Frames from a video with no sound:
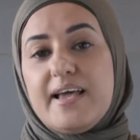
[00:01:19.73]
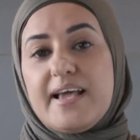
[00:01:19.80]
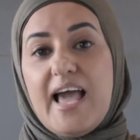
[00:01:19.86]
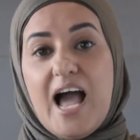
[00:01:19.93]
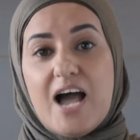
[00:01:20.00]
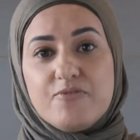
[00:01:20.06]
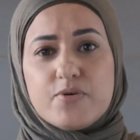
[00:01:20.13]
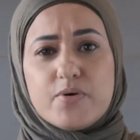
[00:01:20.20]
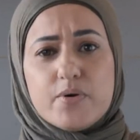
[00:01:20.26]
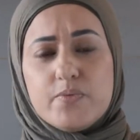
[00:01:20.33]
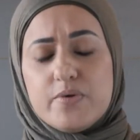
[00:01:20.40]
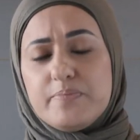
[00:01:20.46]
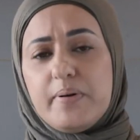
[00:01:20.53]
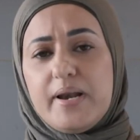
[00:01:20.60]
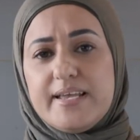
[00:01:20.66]
cover it
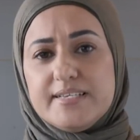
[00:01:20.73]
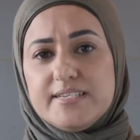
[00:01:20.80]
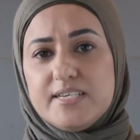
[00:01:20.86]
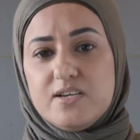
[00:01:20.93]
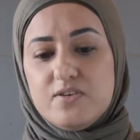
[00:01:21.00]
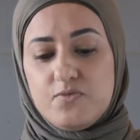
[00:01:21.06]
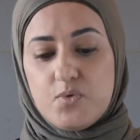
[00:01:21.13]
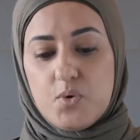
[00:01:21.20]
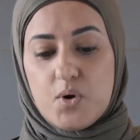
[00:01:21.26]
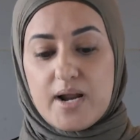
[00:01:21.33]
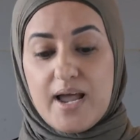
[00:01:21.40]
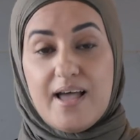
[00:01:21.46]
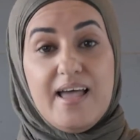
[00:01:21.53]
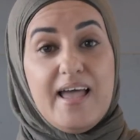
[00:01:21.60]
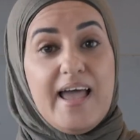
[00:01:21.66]
with plenty of
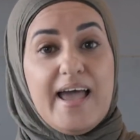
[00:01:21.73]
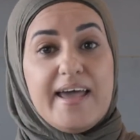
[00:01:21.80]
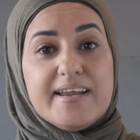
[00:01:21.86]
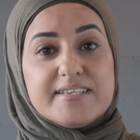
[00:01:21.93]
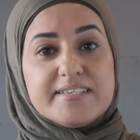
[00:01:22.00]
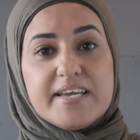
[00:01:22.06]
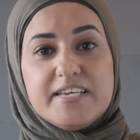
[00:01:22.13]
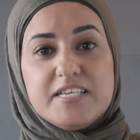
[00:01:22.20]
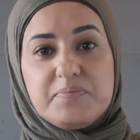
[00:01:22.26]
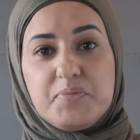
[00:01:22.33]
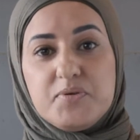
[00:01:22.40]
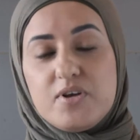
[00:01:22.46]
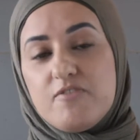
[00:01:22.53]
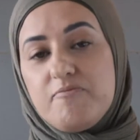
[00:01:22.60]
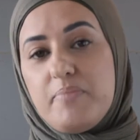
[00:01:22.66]
water and a
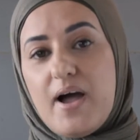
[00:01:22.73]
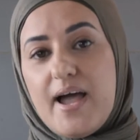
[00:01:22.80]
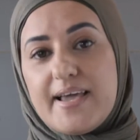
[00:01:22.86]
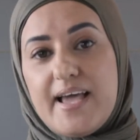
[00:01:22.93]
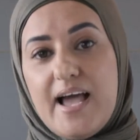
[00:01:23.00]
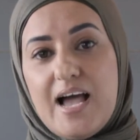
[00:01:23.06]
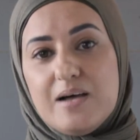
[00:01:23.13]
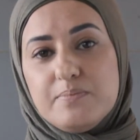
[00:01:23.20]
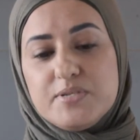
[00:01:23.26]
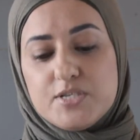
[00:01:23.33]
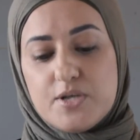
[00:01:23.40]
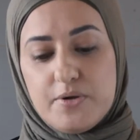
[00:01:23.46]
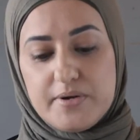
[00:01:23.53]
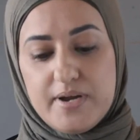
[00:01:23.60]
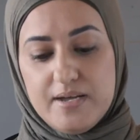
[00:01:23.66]
teaspoon of bicarb
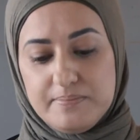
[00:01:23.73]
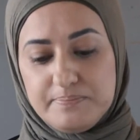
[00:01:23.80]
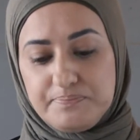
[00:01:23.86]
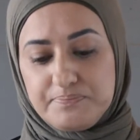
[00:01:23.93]
soda.